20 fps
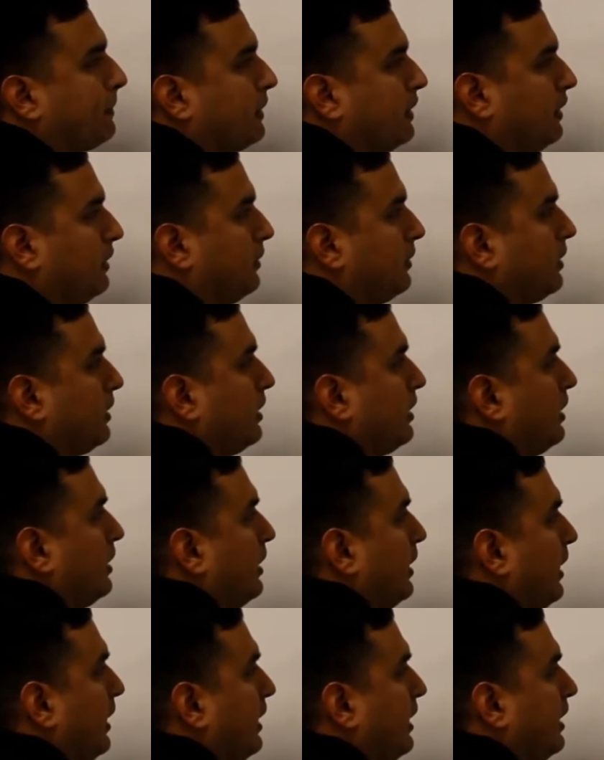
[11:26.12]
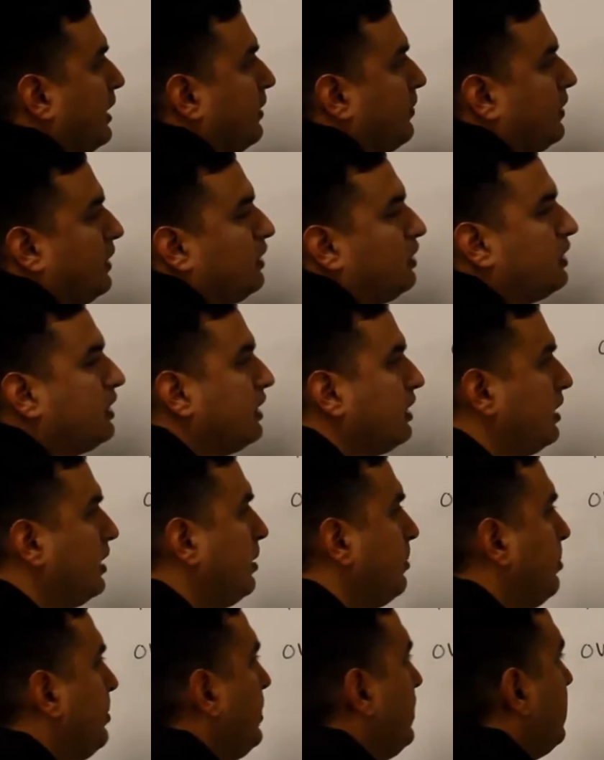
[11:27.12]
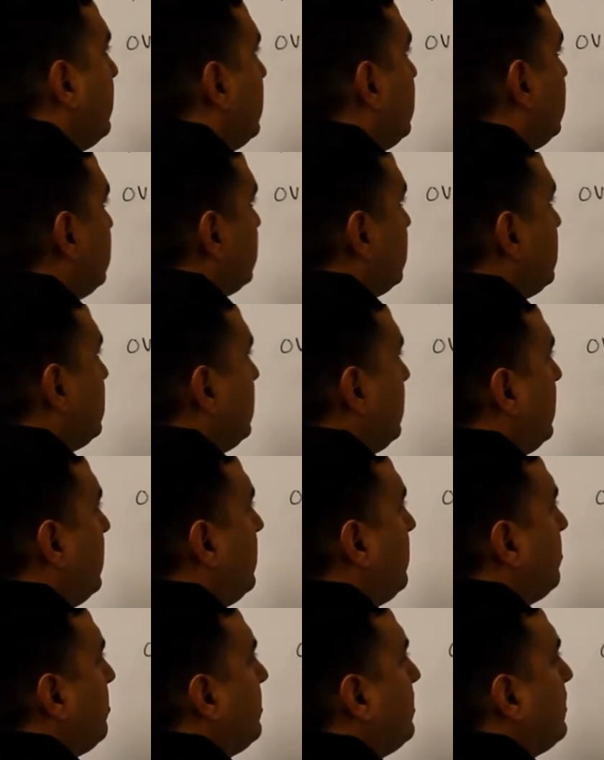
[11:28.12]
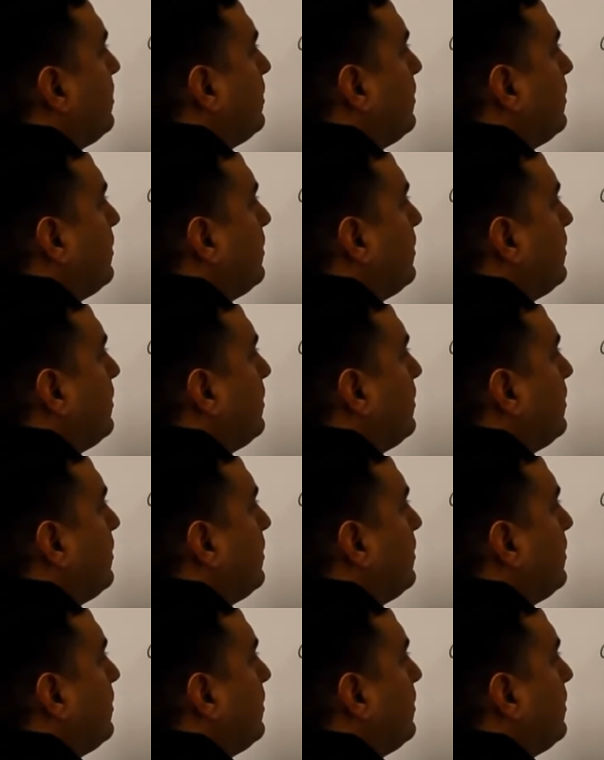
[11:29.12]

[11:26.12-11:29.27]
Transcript: Okay. And then if I look up here top